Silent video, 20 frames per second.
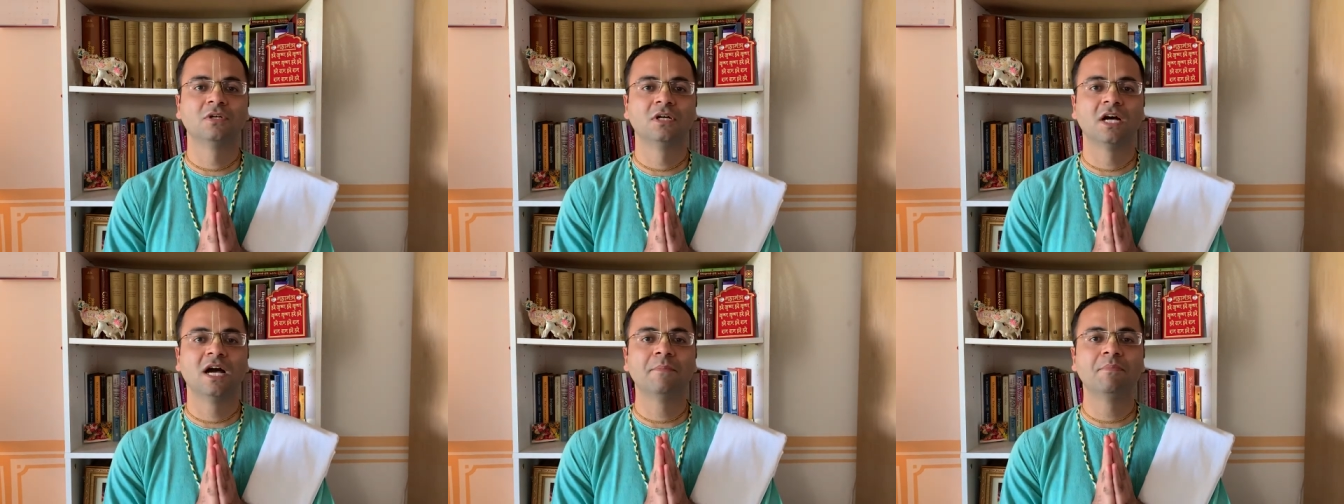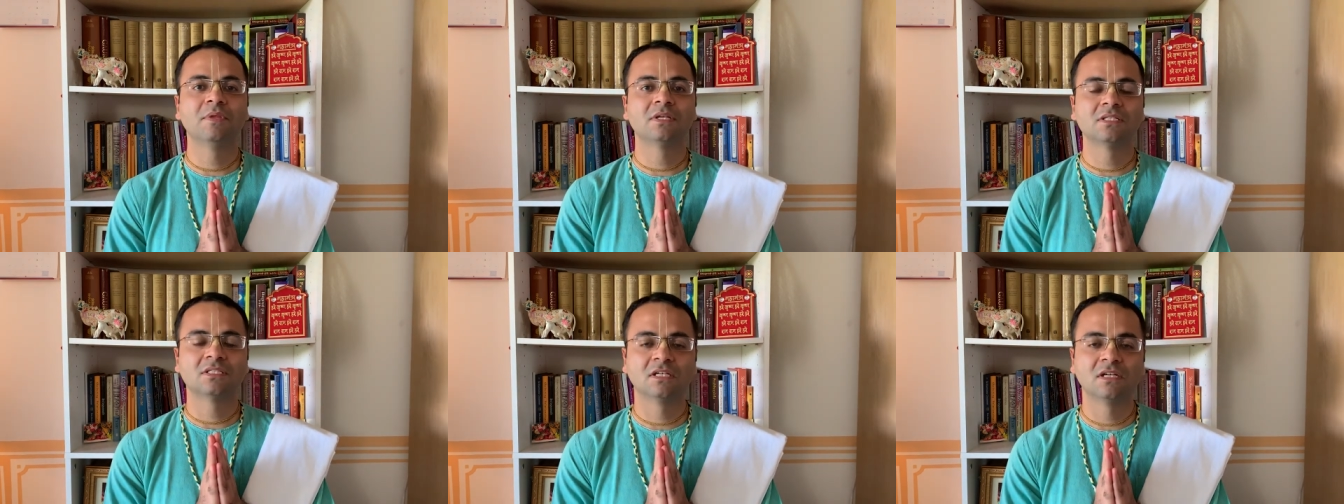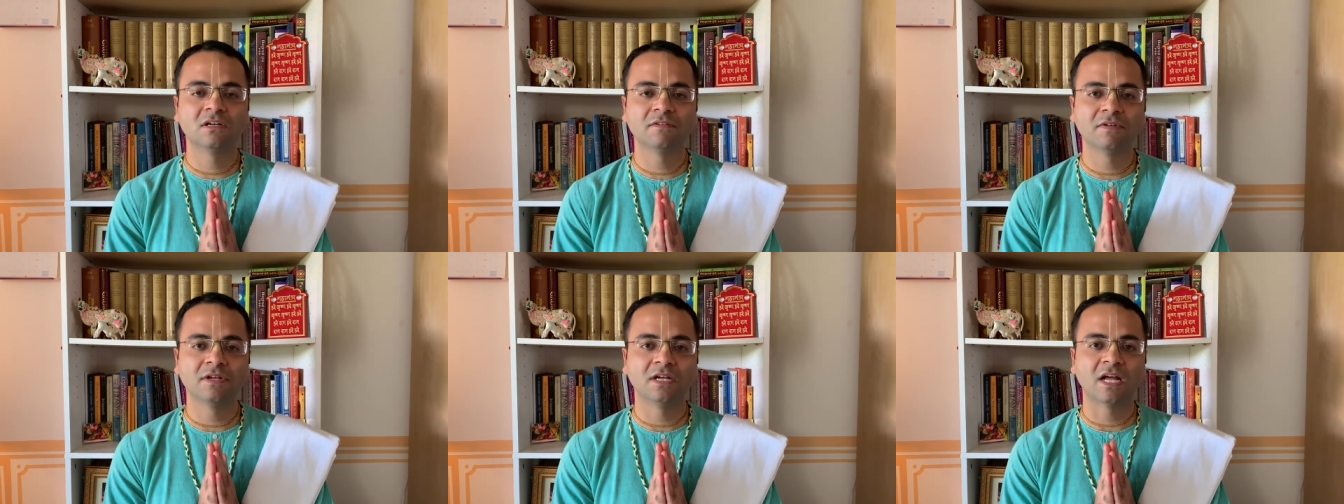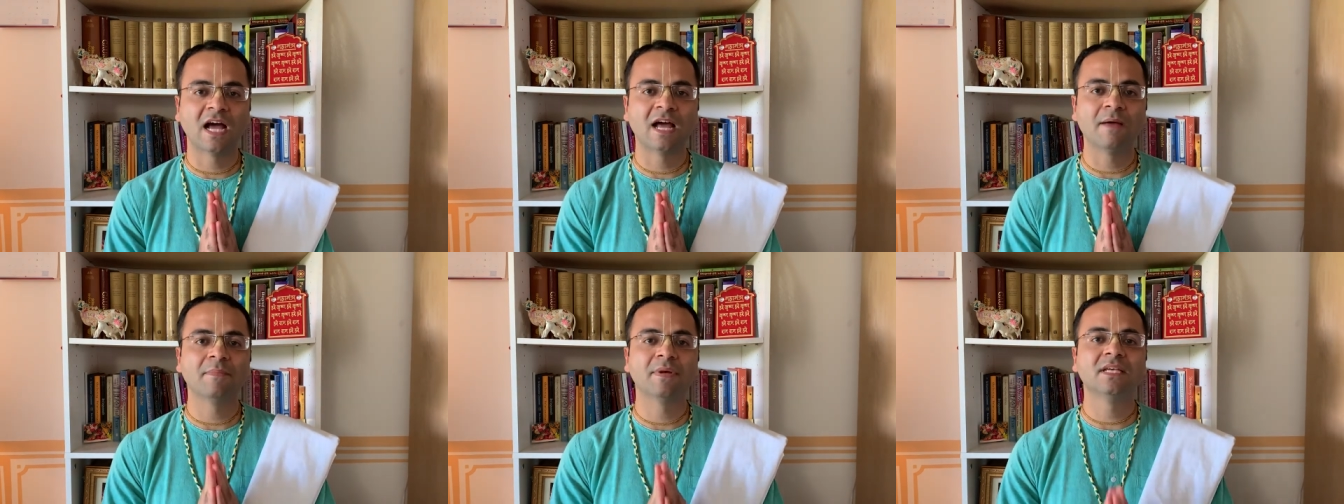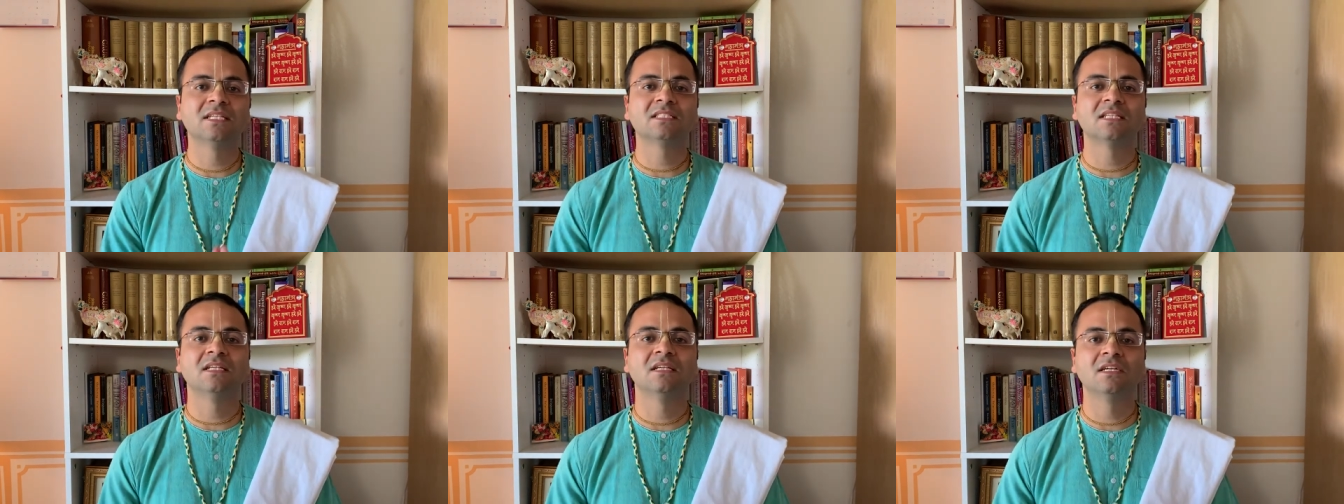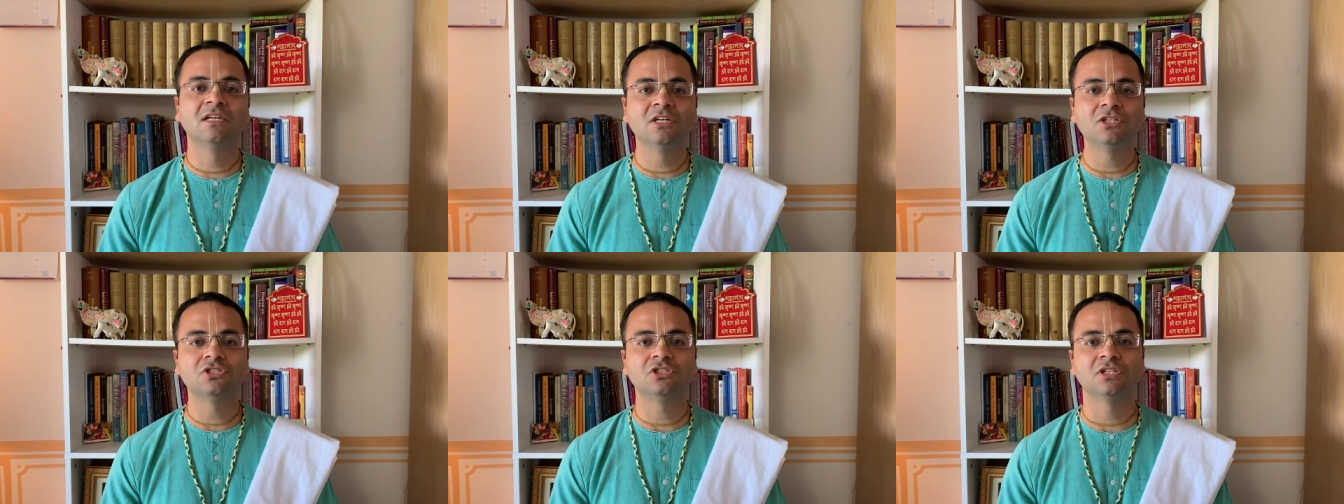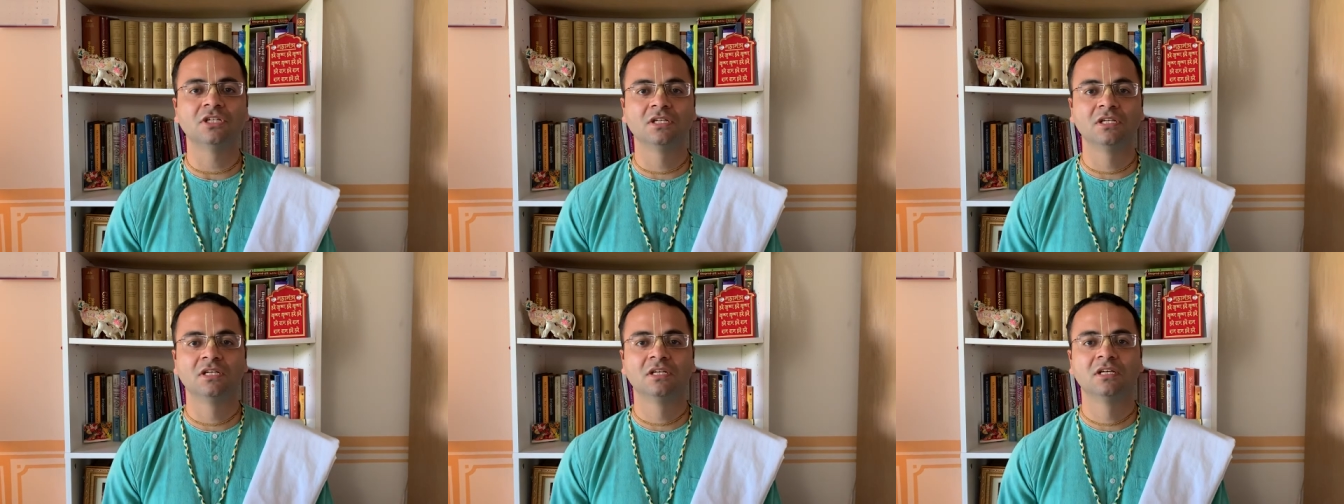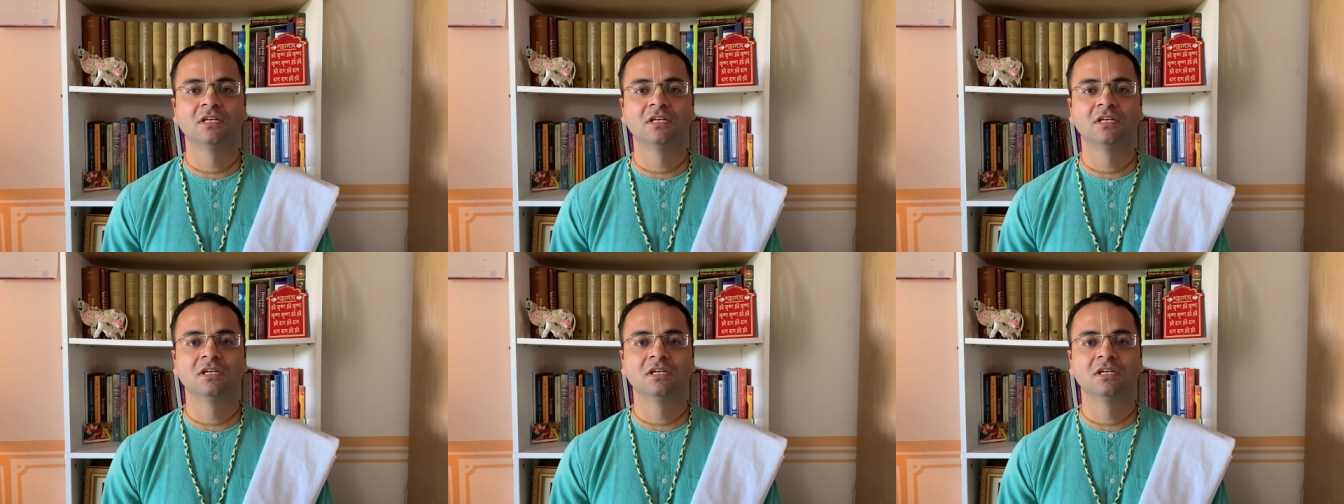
I am the servant. I am his energy.